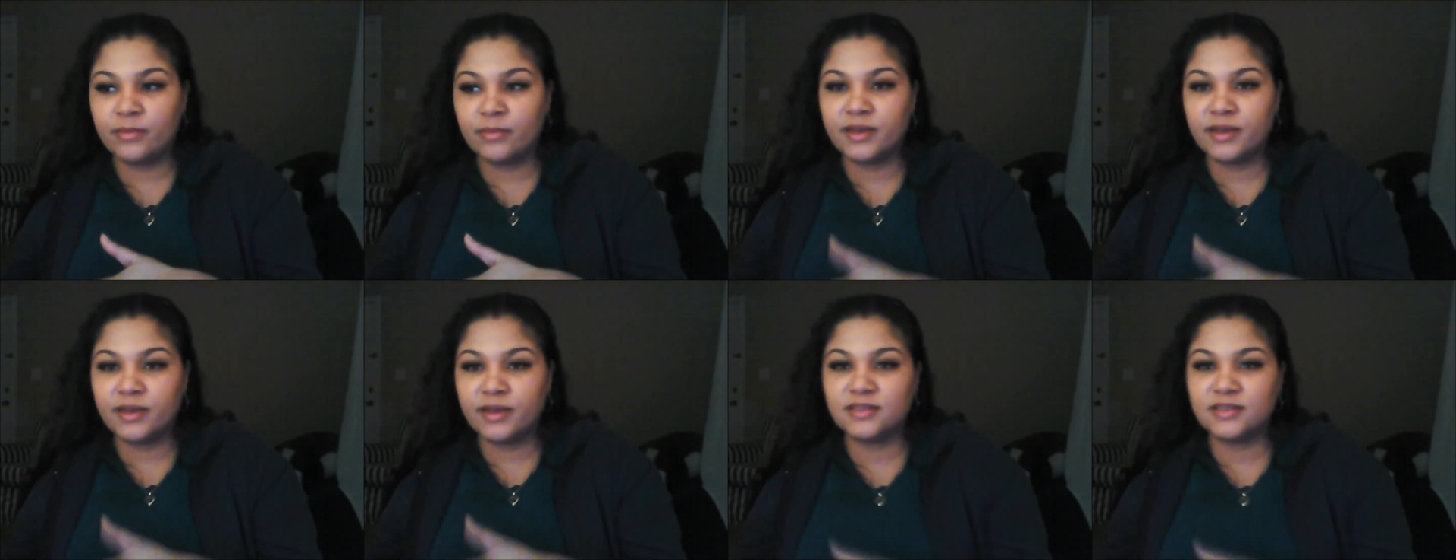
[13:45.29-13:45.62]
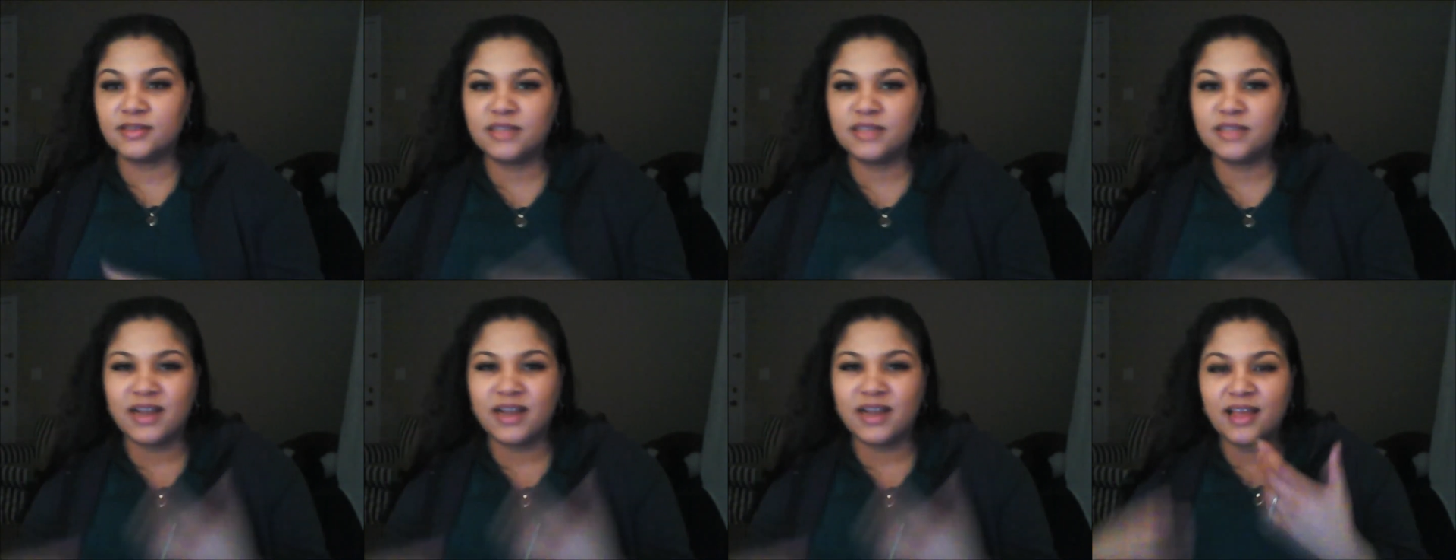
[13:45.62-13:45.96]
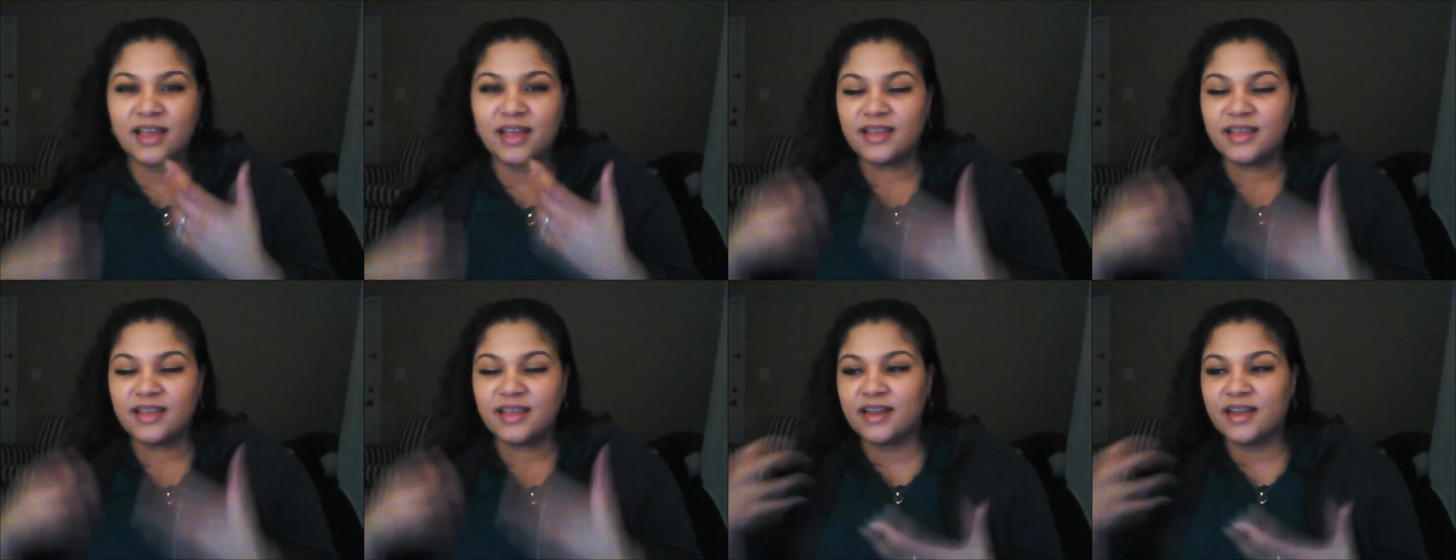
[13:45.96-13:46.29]
because then
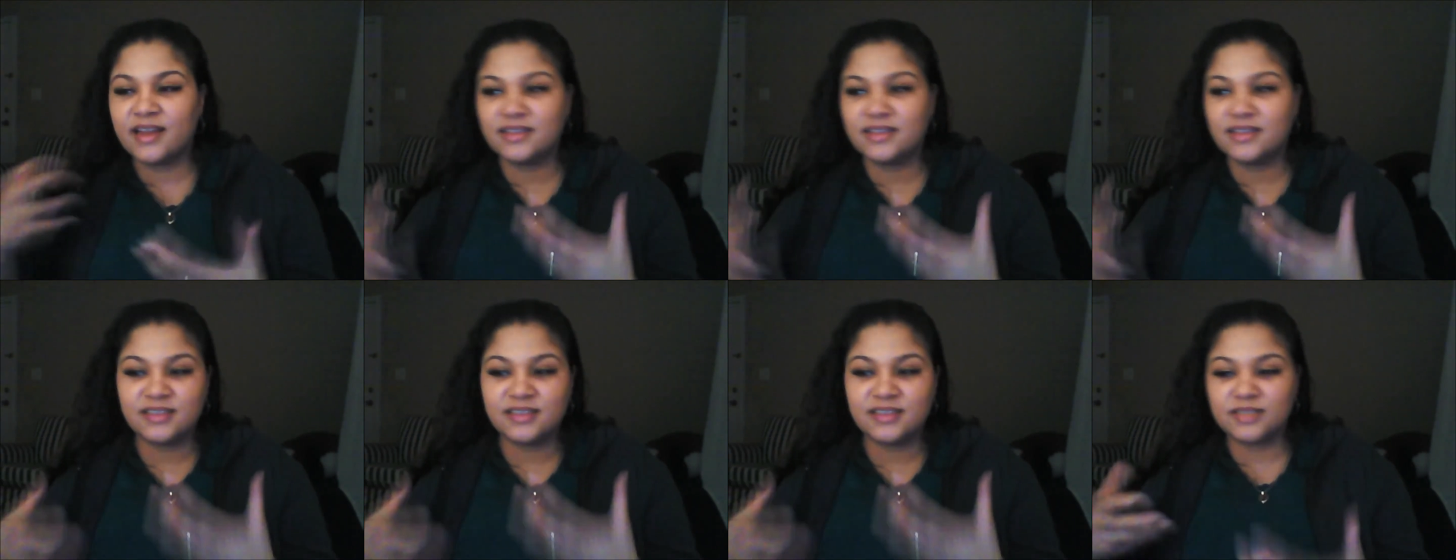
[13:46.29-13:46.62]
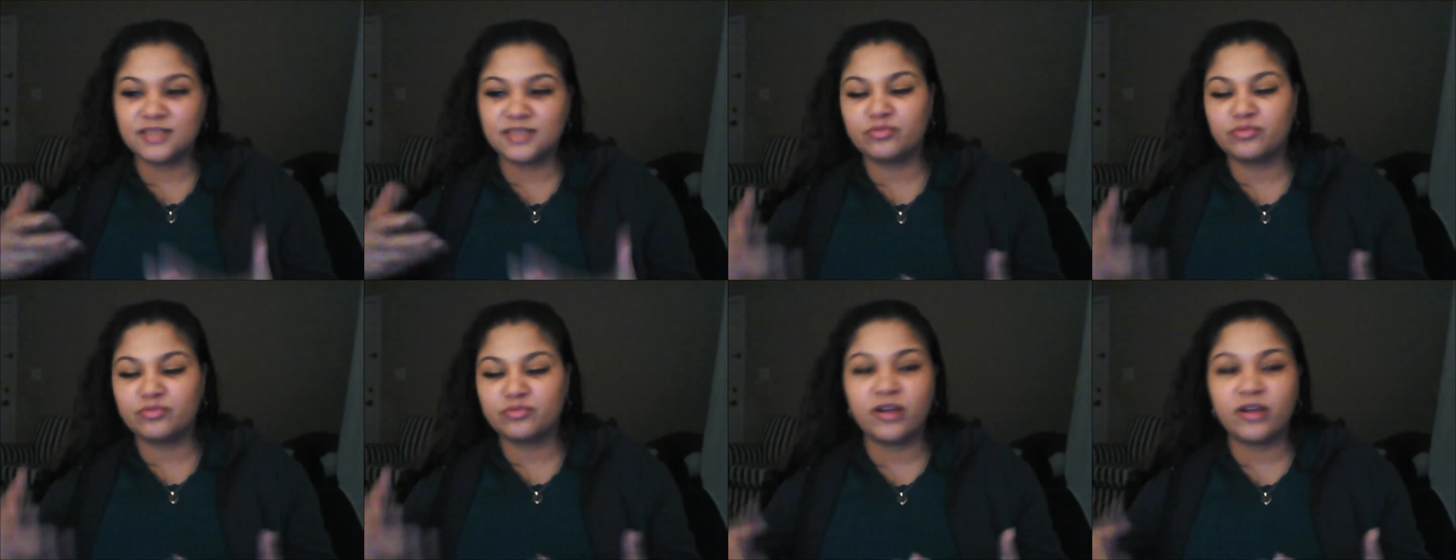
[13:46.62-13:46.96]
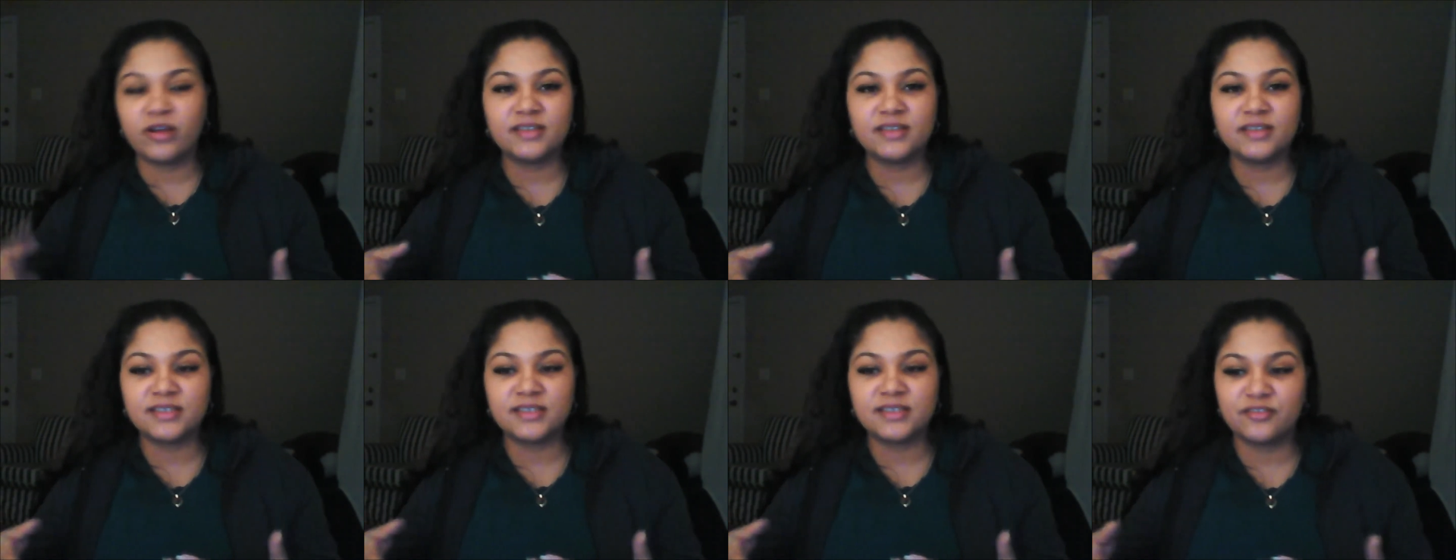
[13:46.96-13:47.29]
I get into this
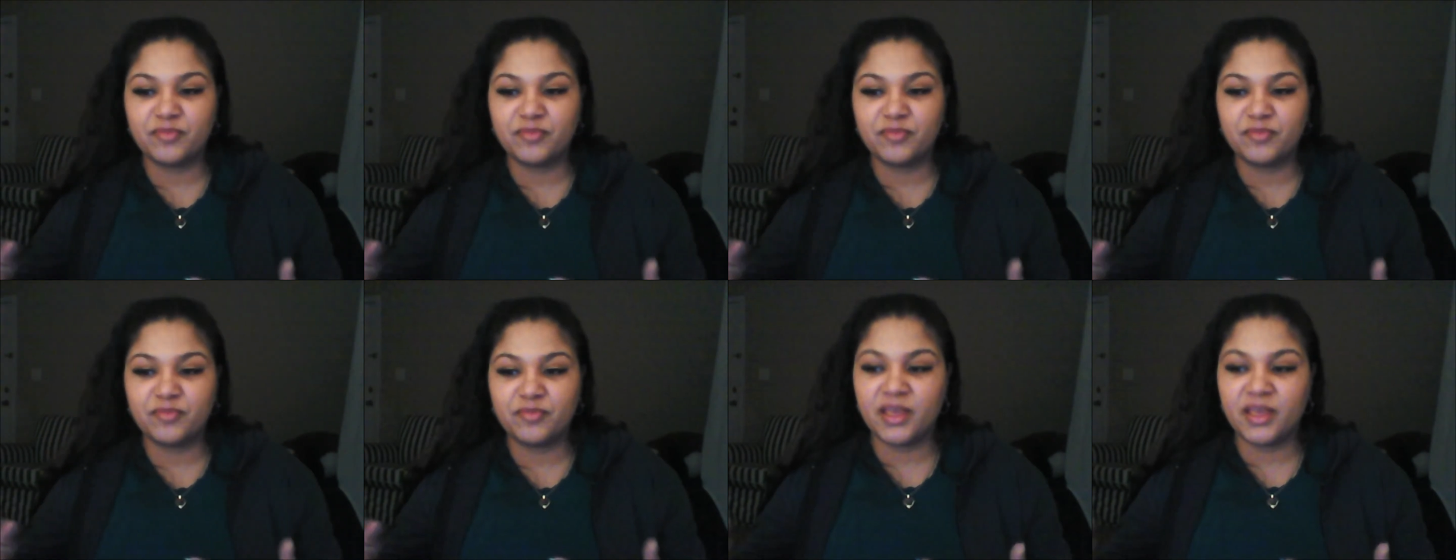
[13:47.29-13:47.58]
process of